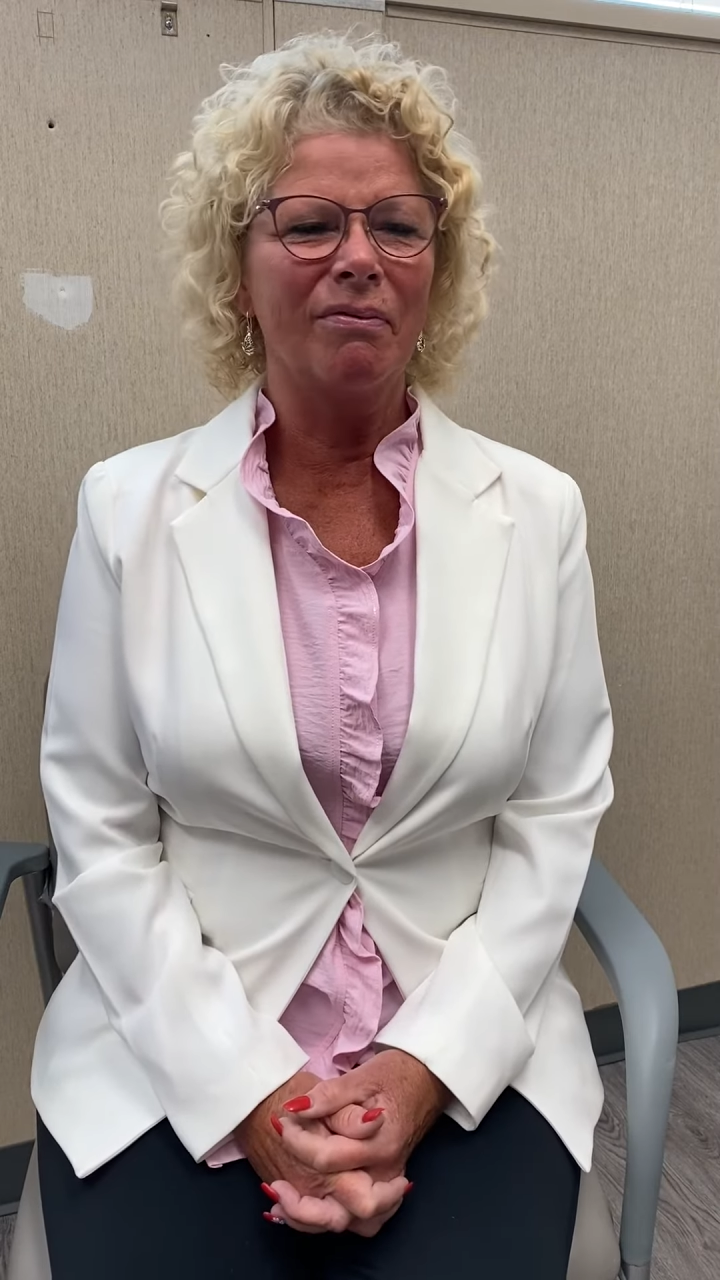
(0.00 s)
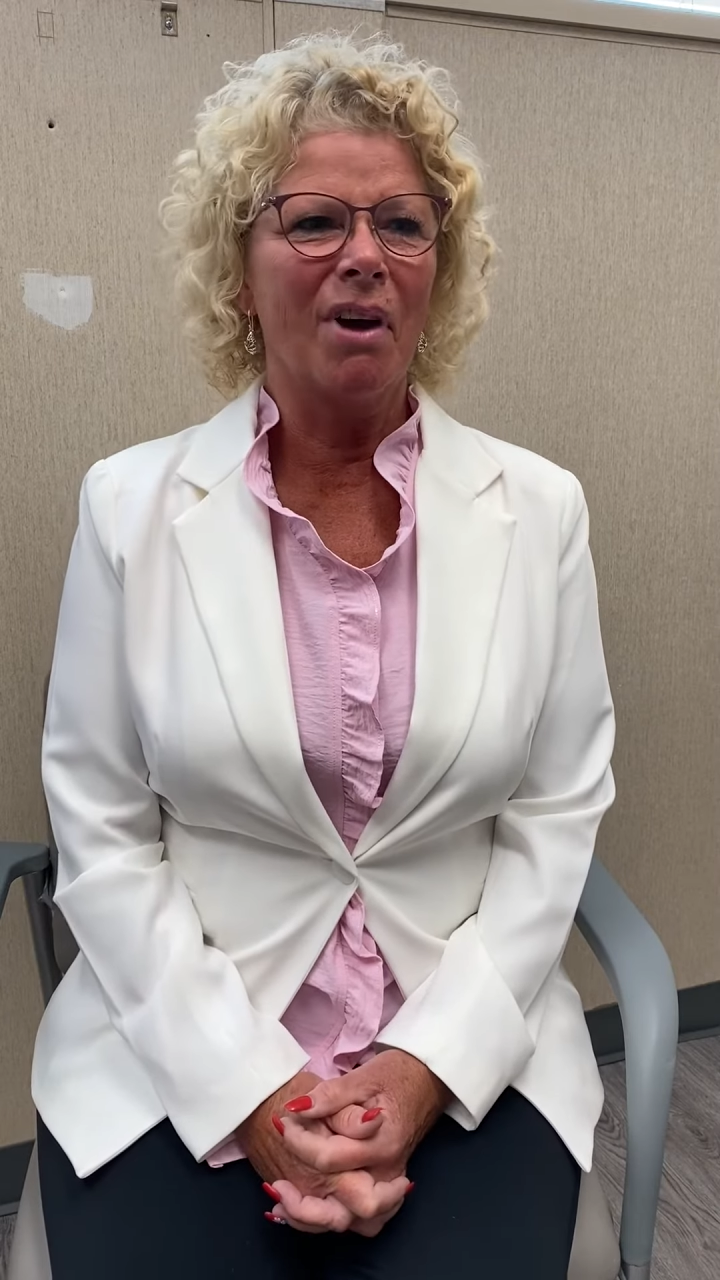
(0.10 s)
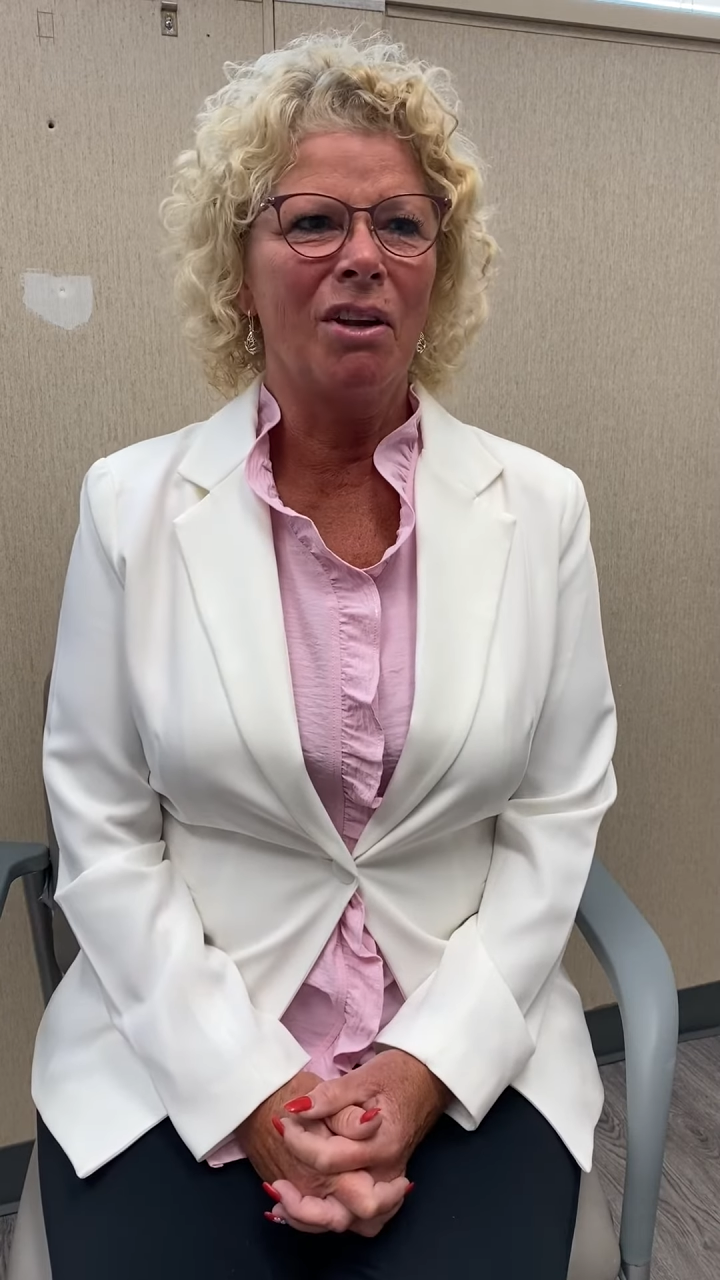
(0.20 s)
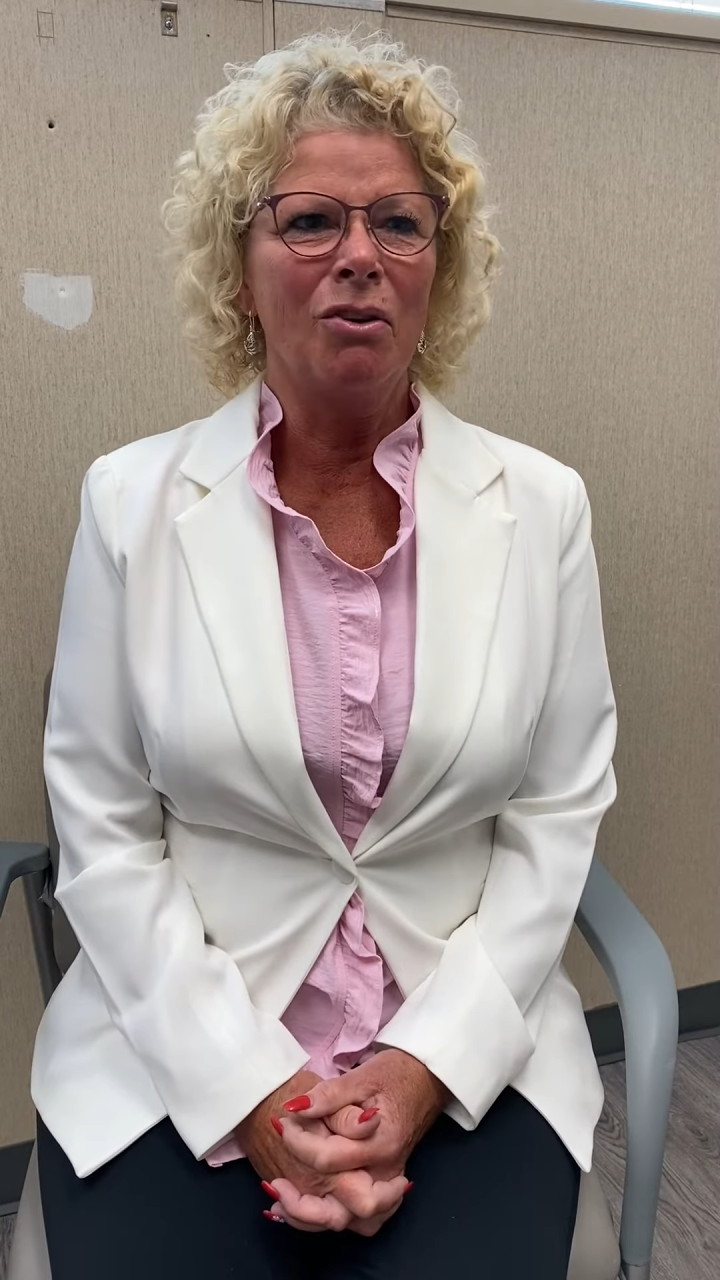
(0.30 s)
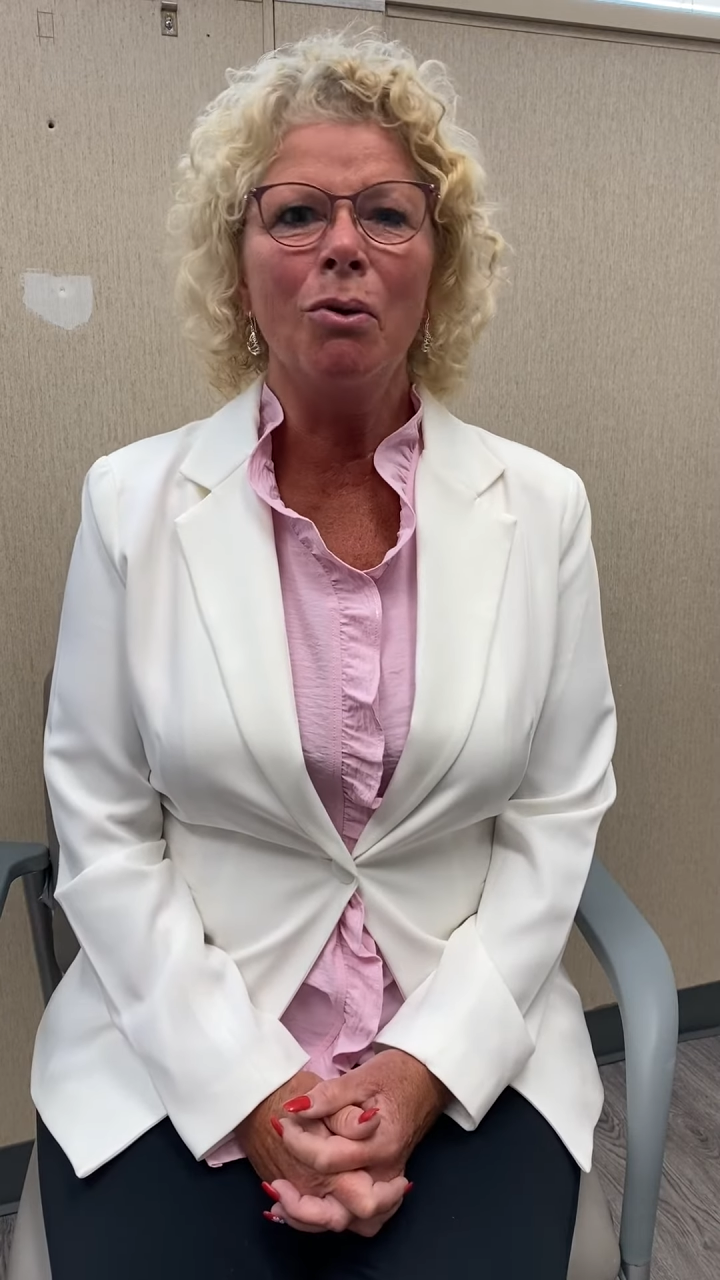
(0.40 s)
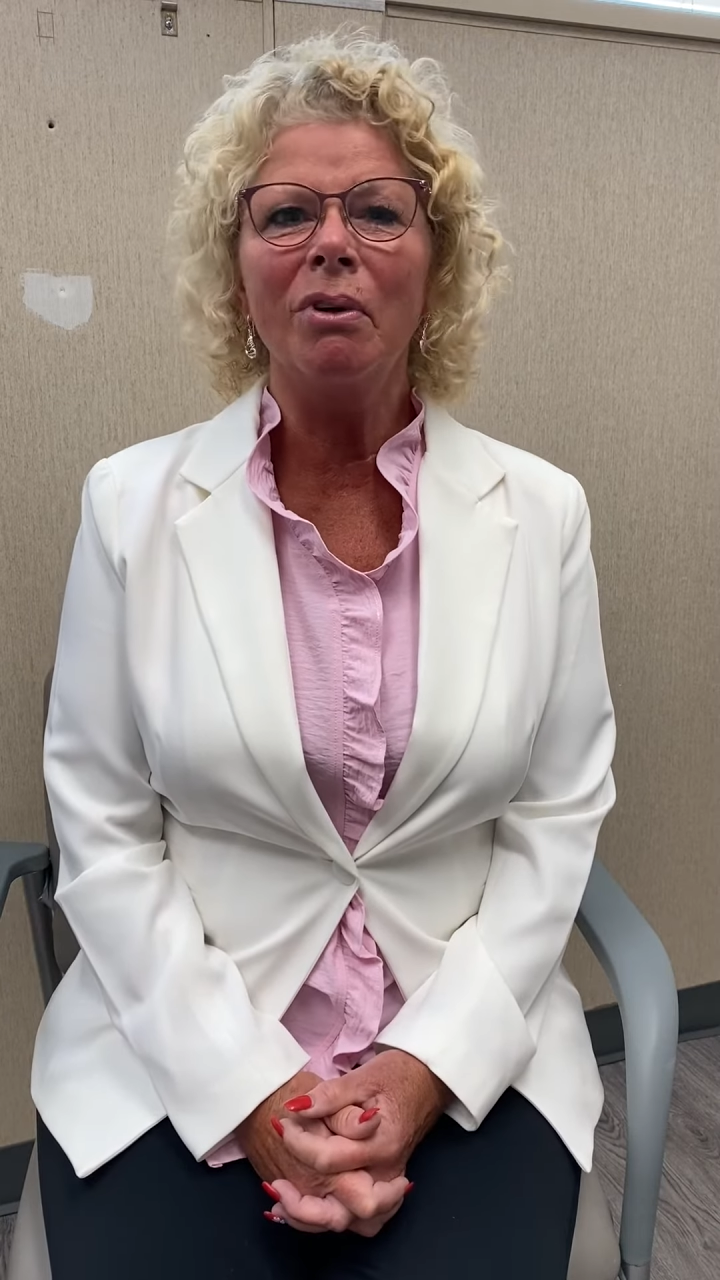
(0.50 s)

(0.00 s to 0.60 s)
a, new